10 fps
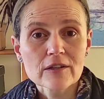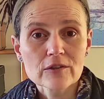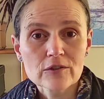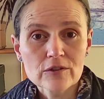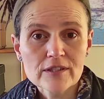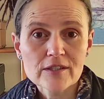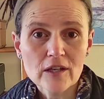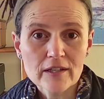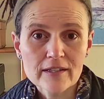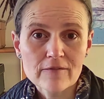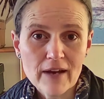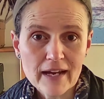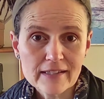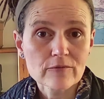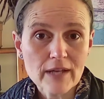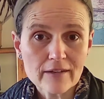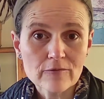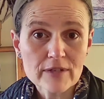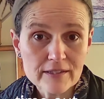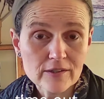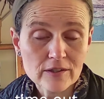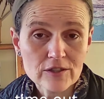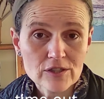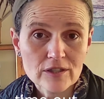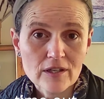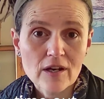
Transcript: good solid advice and research